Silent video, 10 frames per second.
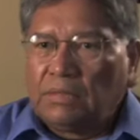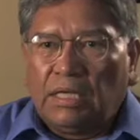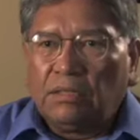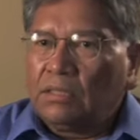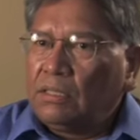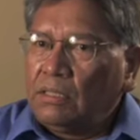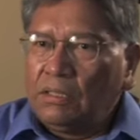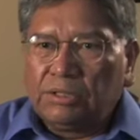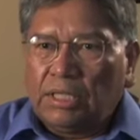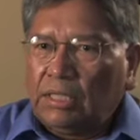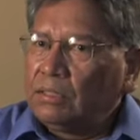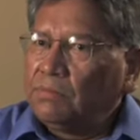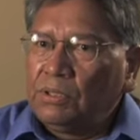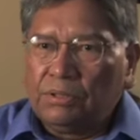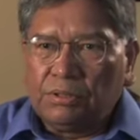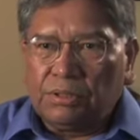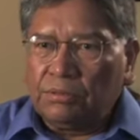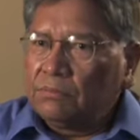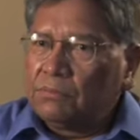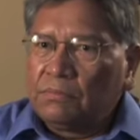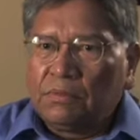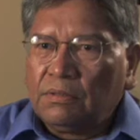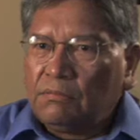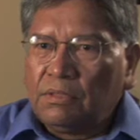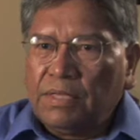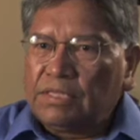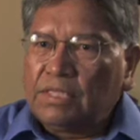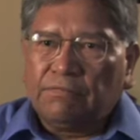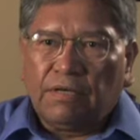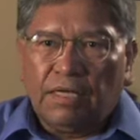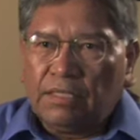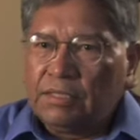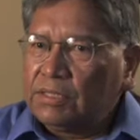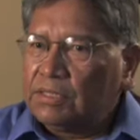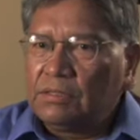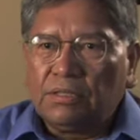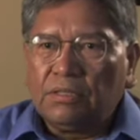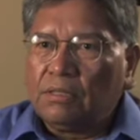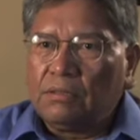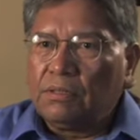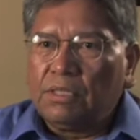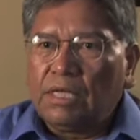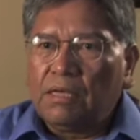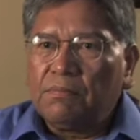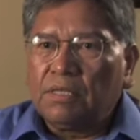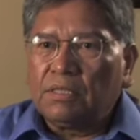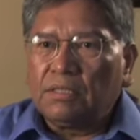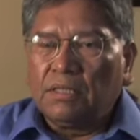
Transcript: Alcohol, child abuse, domestic violence, you know, you name it.